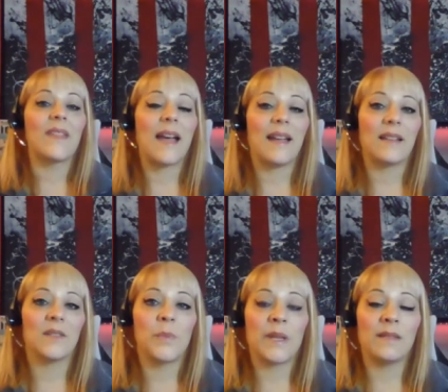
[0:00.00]
that
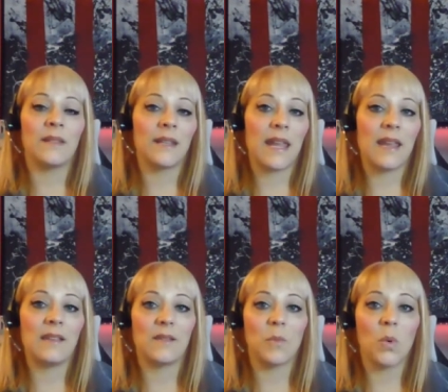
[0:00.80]
has been the
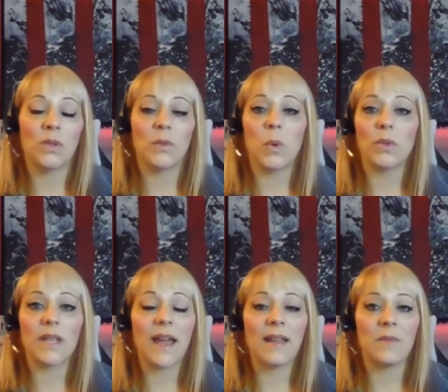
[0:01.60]
case multiple
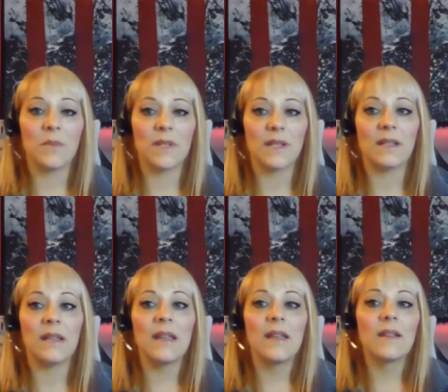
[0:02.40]
times. And
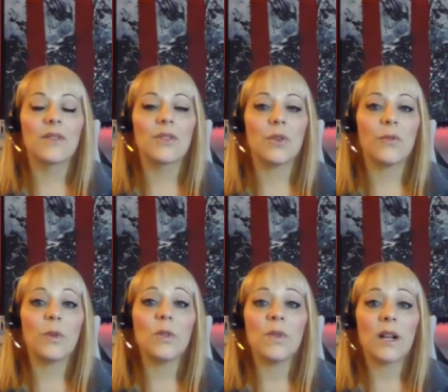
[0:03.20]
so it
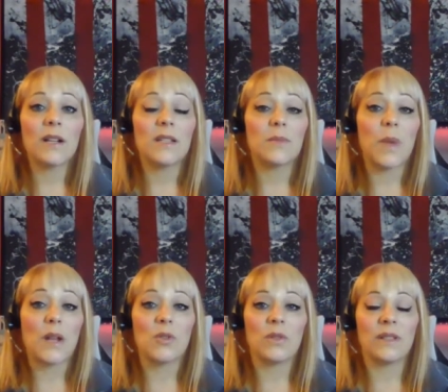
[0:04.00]
feels very
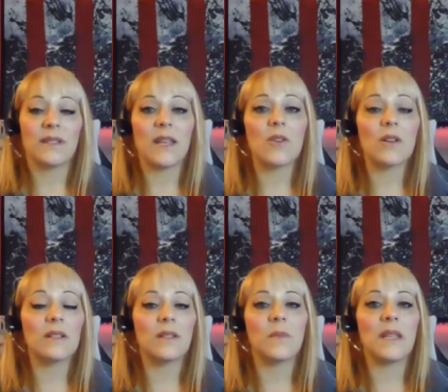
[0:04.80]
special and
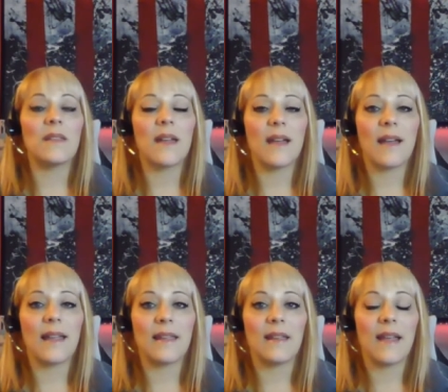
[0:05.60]
sacred to me that
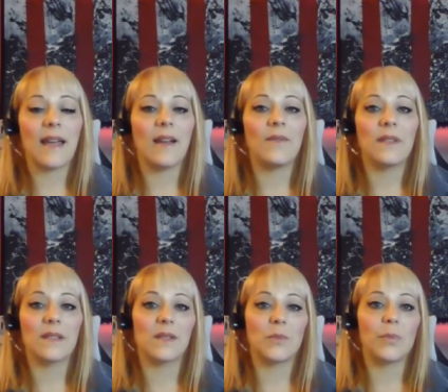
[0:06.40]
I have
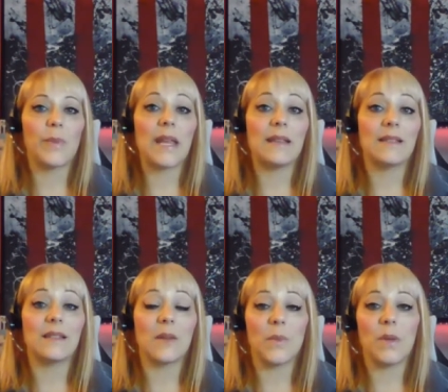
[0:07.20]
this space
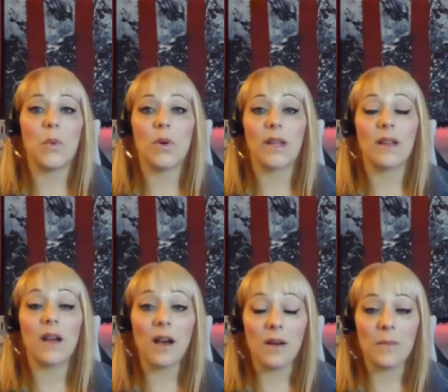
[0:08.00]
that people can
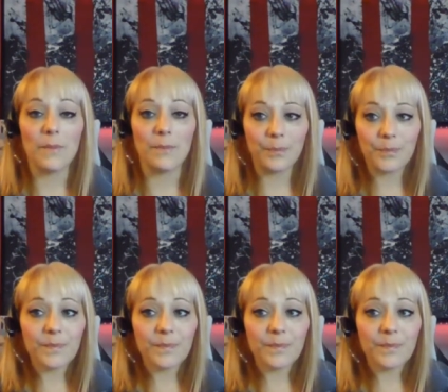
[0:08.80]
come